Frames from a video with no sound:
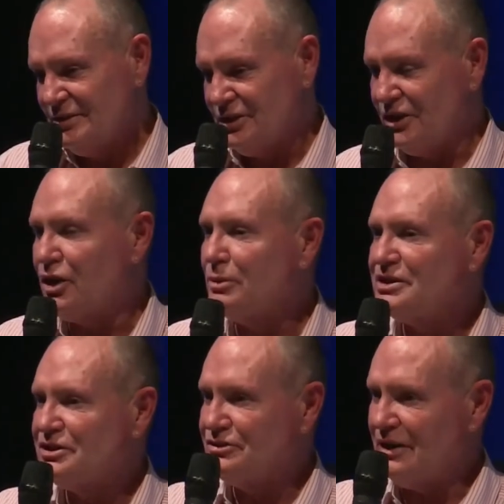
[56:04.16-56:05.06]
So he
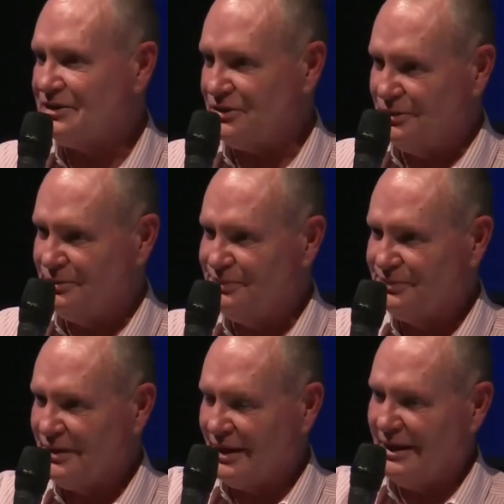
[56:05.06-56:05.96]
comes in the dressing
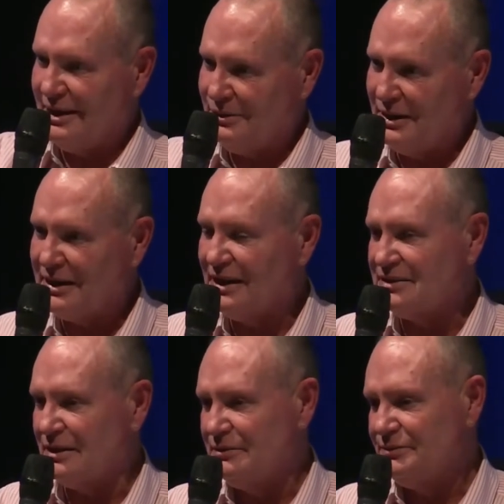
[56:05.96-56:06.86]
room, and he went,
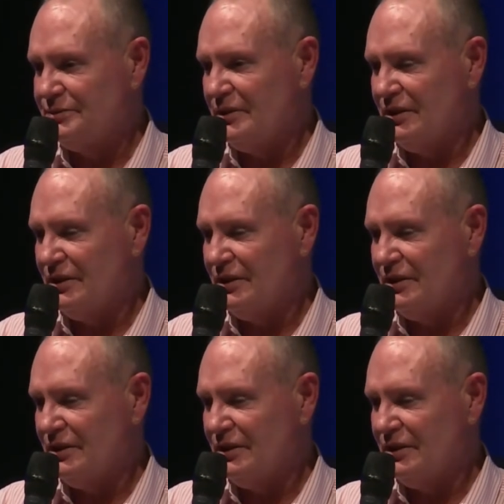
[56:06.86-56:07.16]
Gizzo,